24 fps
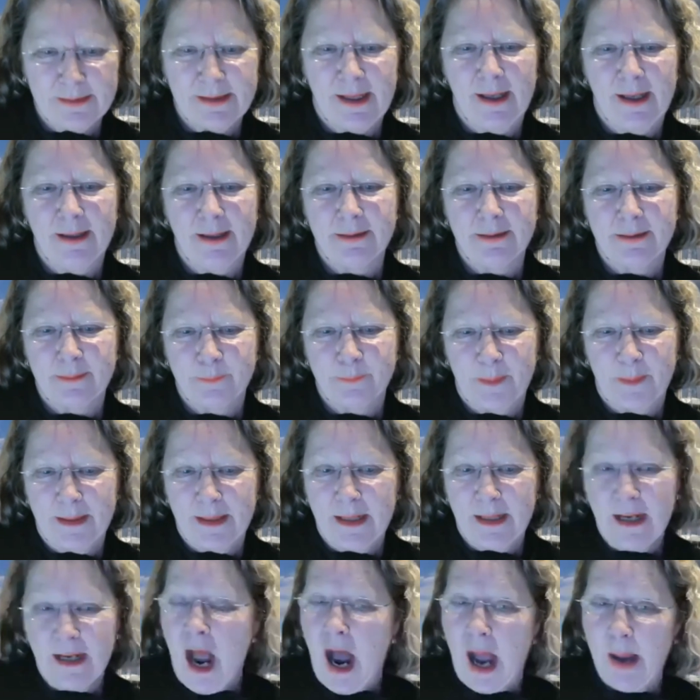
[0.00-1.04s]
Yeah,
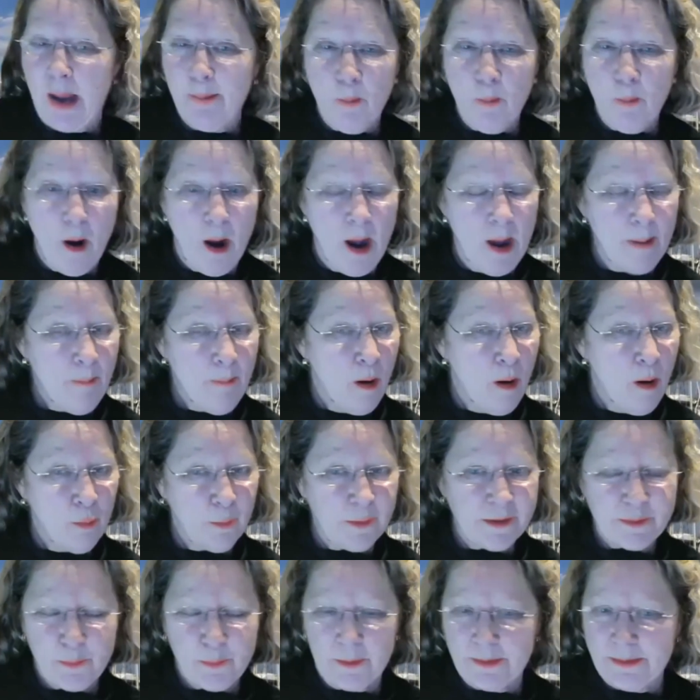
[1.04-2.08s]
but I'm
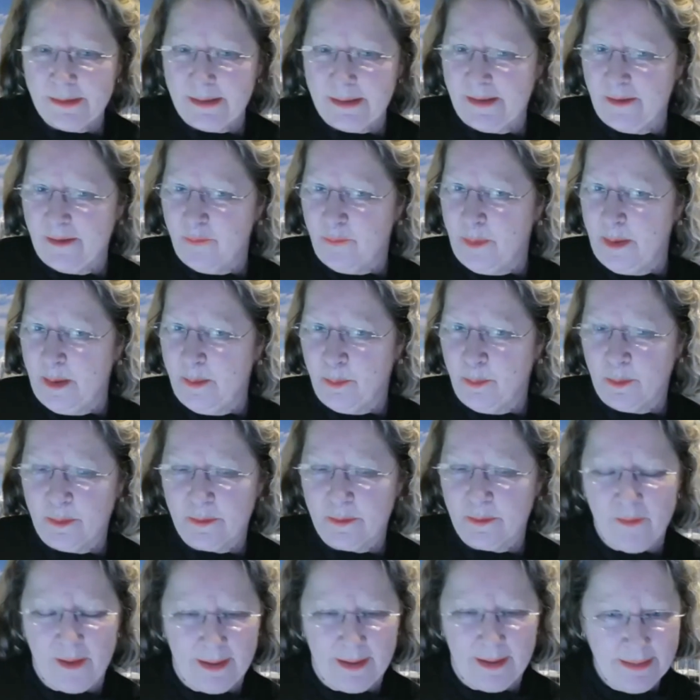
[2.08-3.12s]
always willing to give people
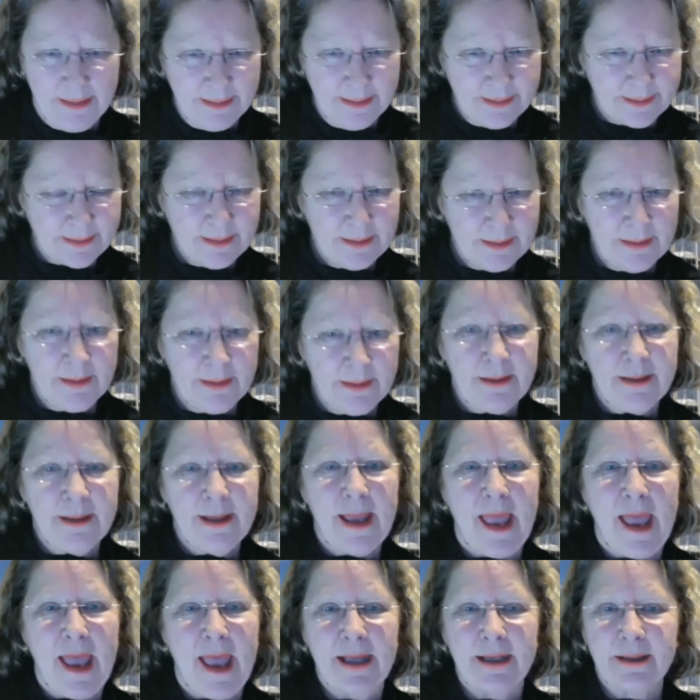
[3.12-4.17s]
advice,
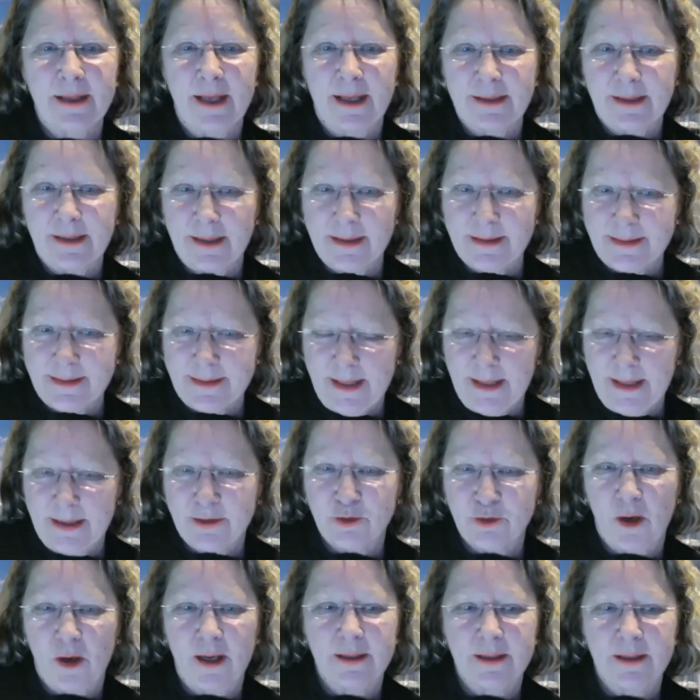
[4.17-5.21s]
and like I say,
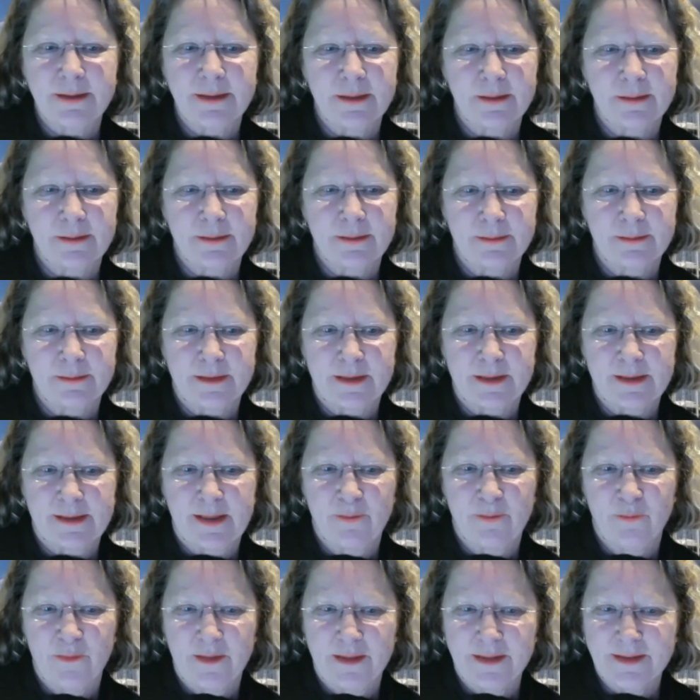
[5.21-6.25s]
trying to
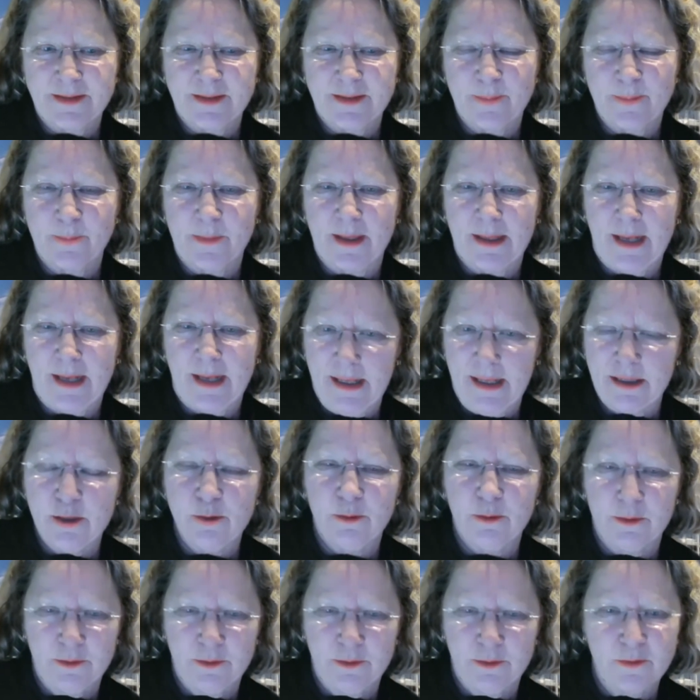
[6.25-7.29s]
convince them that, hey, you
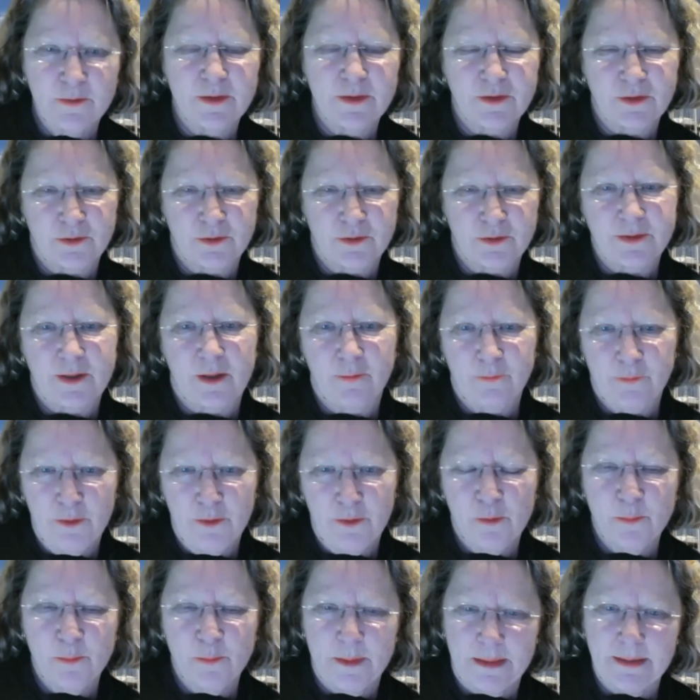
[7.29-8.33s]
can do this yourself. You
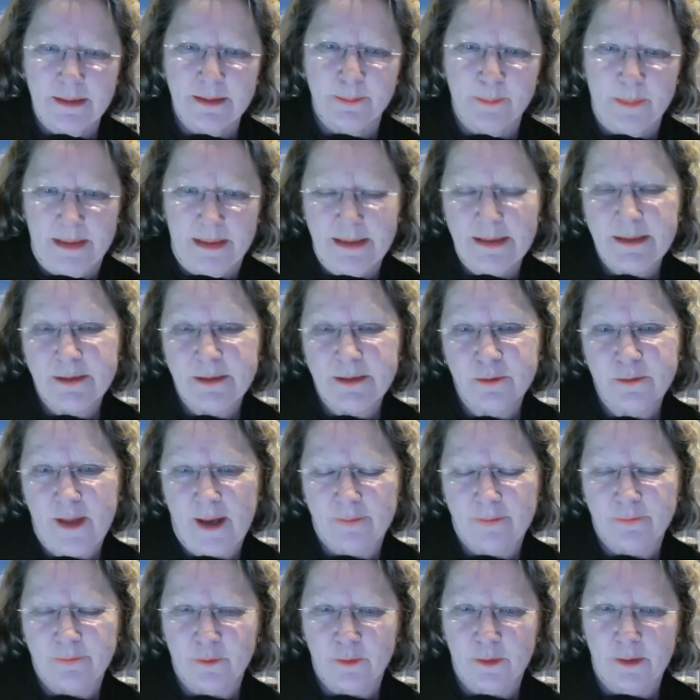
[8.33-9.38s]
don't need me to do
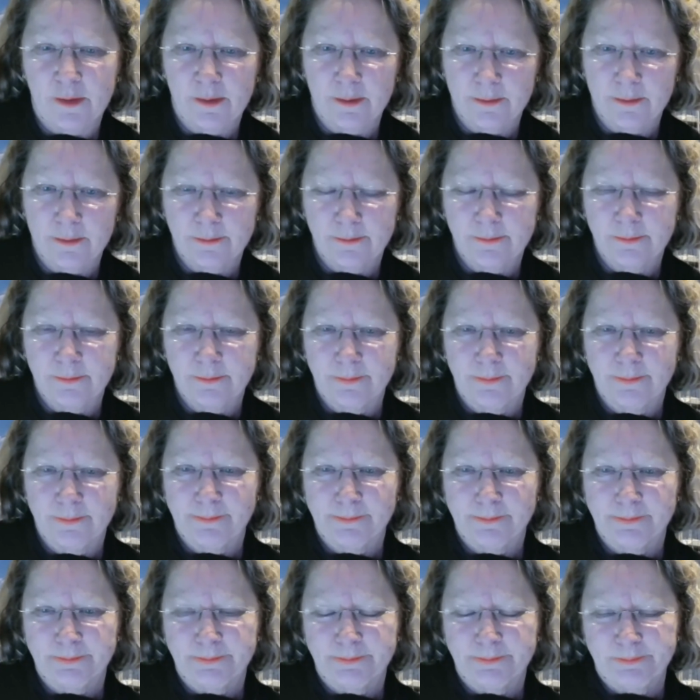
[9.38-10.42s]
that for
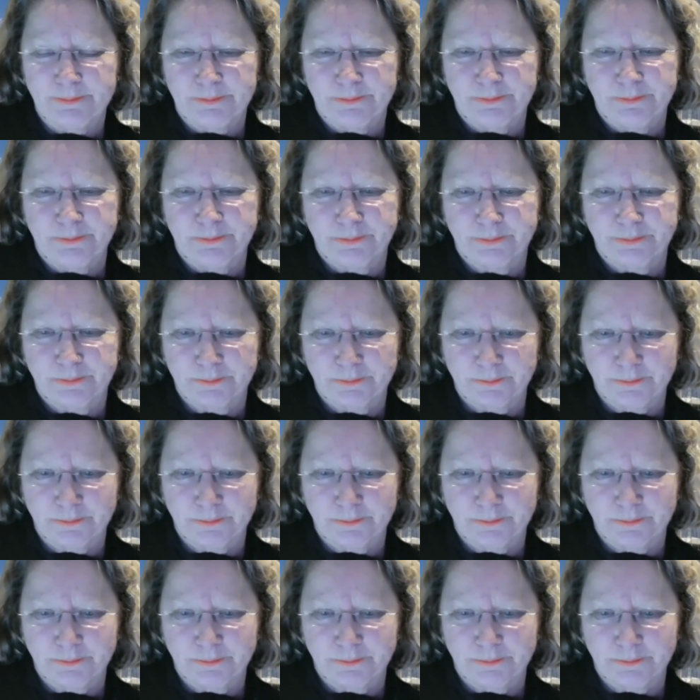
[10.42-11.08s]
you.